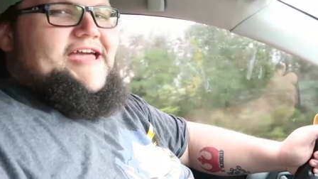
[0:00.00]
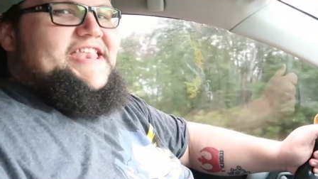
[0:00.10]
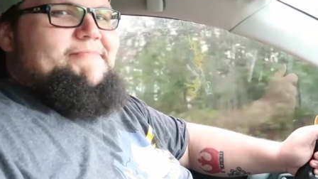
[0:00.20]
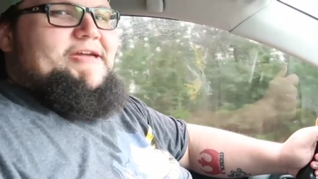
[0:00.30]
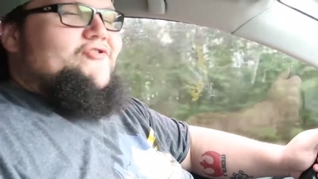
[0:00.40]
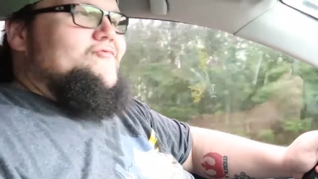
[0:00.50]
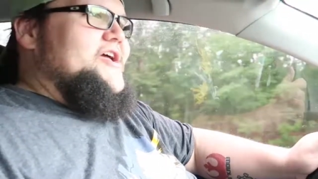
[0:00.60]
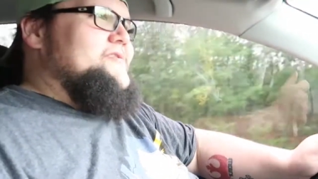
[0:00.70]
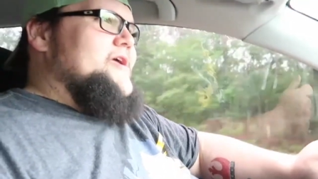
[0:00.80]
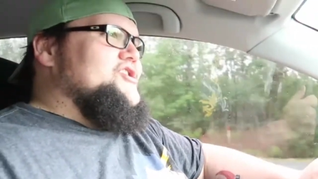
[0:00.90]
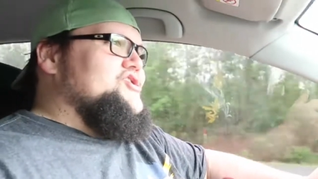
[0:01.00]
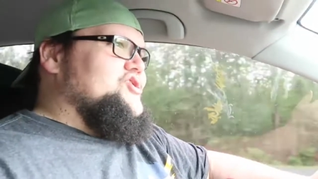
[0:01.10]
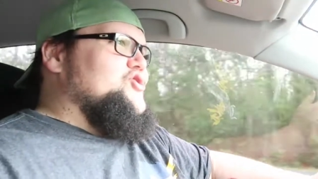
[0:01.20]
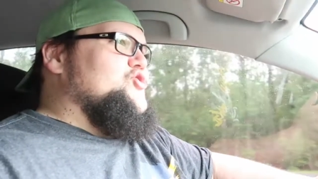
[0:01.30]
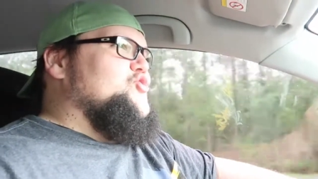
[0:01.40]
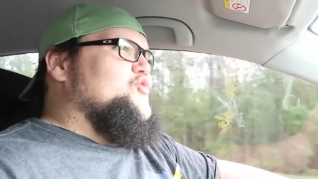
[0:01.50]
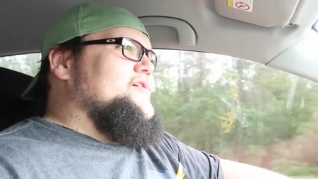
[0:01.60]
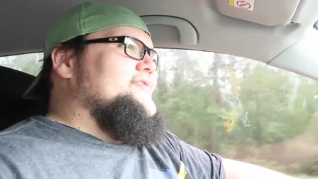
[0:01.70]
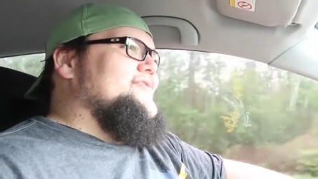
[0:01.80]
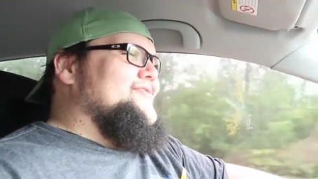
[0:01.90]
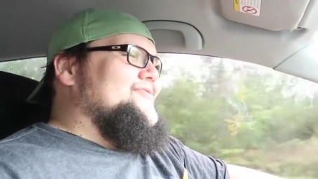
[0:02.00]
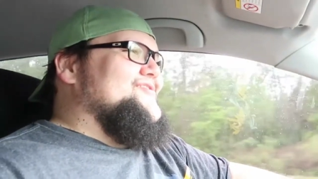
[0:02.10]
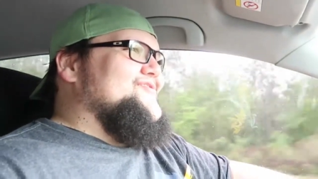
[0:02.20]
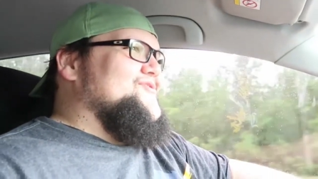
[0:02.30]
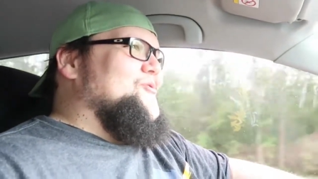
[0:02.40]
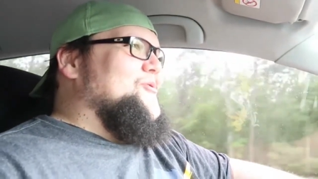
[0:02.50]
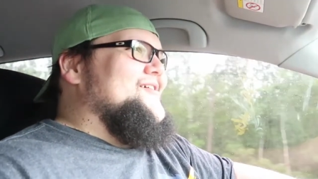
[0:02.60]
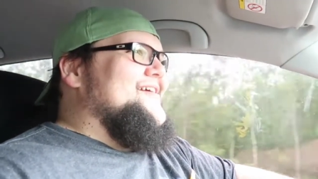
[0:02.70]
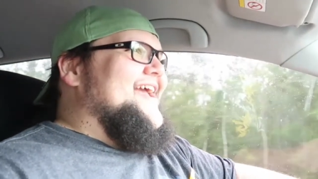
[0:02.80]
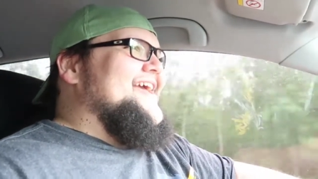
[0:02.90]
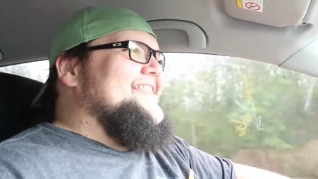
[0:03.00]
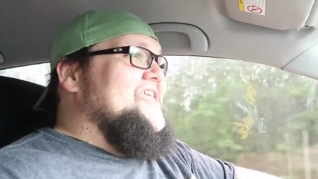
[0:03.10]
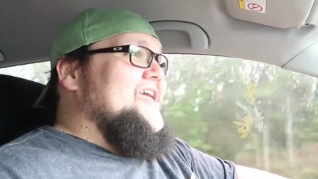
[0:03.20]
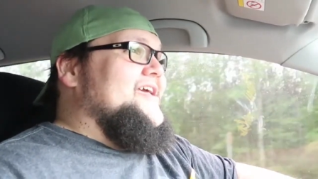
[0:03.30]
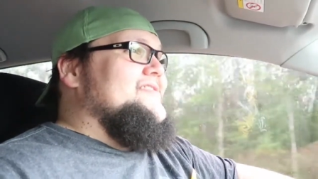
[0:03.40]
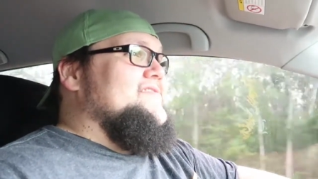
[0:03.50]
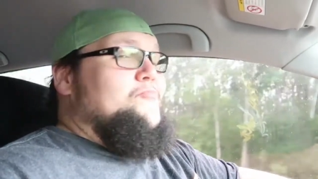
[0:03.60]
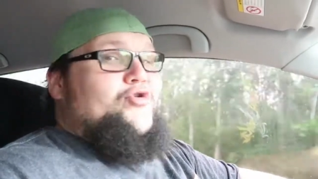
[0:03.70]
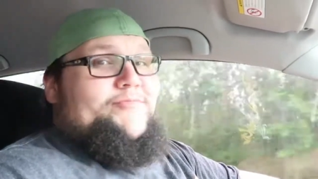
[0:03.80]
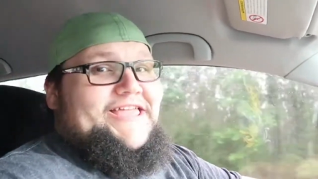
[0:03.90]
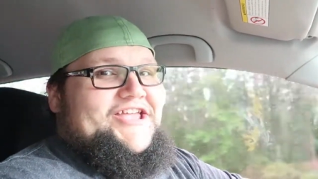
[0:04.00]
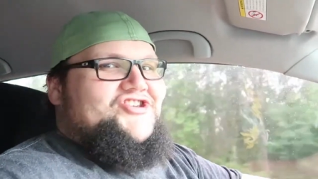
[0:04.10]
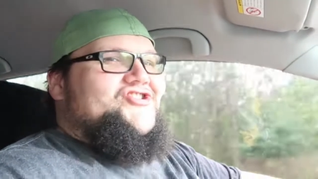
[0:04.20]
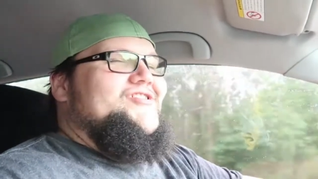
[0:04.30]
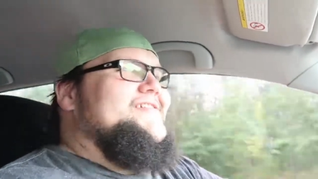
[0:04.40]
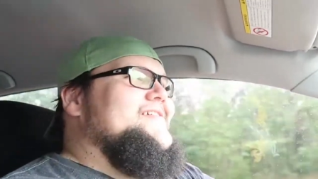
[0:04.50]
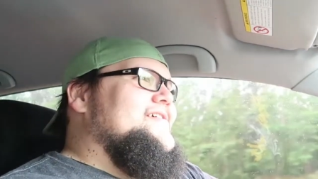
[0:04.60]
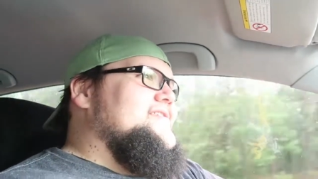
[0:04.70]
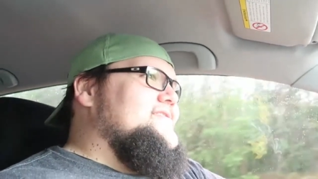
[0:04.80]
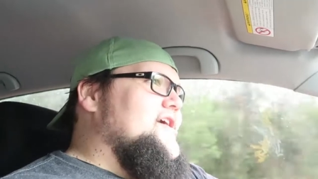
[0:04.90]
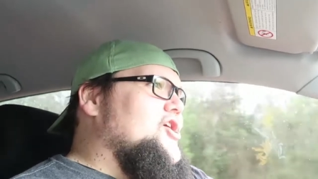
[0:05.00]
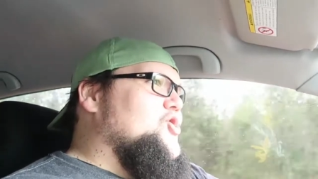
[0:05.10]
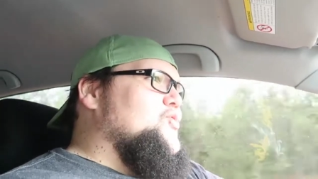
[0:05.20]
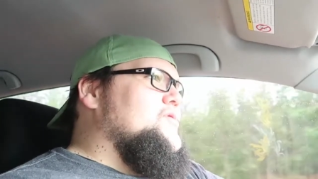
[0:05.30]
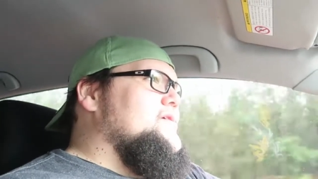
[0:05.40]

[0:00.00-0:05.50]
had to make a run to the store and get some more bleach. So